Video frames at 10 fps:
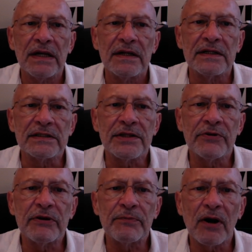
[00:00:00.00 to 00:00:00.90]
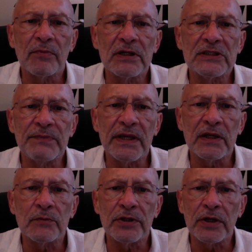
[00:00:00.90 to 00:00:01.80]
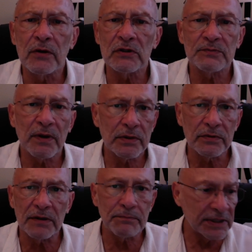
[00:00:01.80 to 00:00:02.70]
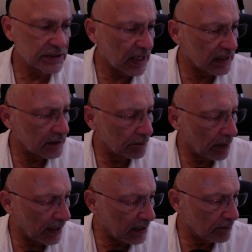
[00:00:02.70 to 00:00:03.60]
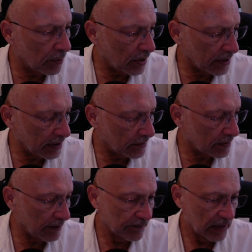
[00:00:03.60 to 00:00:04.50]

His theory, properly speaking, would then correspond to the Peshat, plain body, okay?